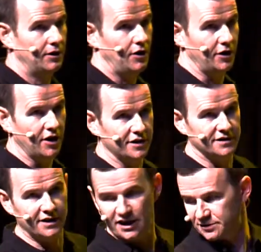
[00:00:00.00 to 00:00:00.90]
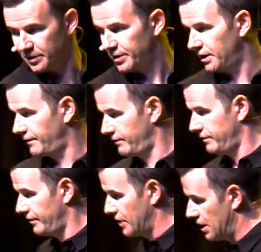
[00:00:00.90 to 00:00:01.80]
or not, as the case may be.
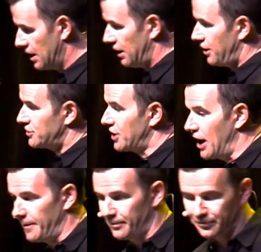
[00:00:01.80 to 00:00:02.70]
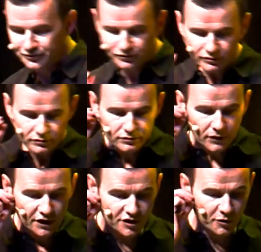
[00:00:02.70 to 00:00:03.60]
Here's a guy.
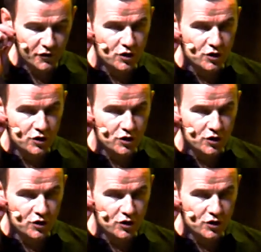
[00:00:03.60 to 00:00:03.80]
Some of